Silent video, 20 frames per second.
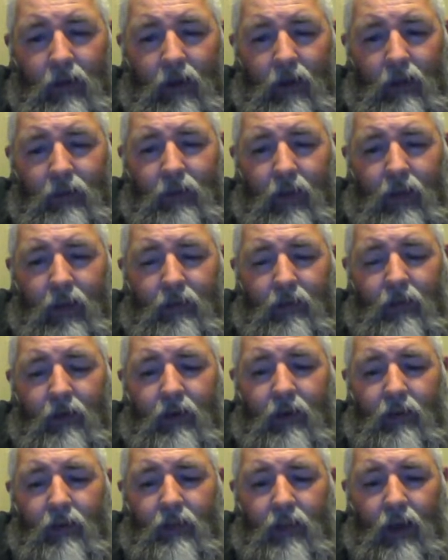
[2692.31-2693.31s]
I think
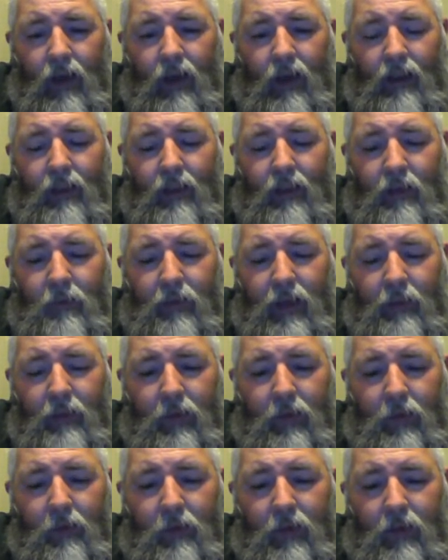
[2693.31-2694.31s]
uh, a lot of the
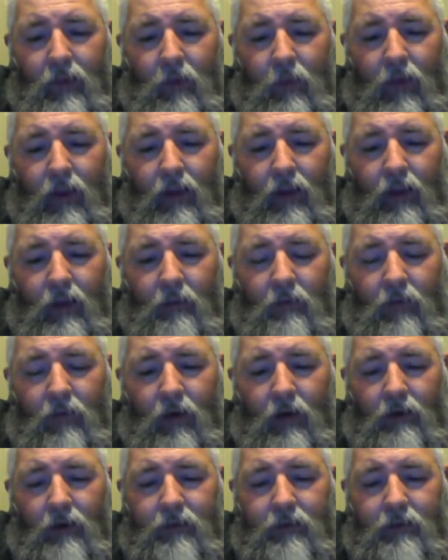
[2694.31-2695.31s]
people really waking up
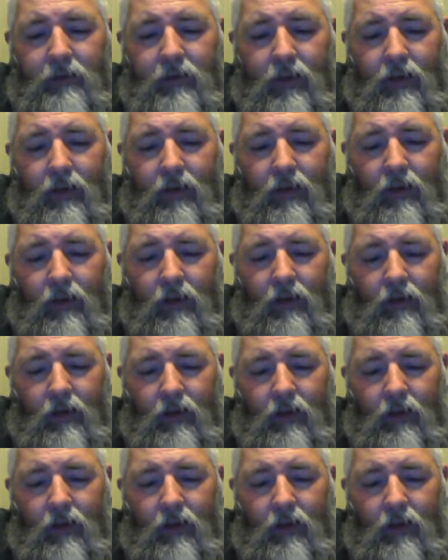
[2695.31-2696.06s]
far as this uh,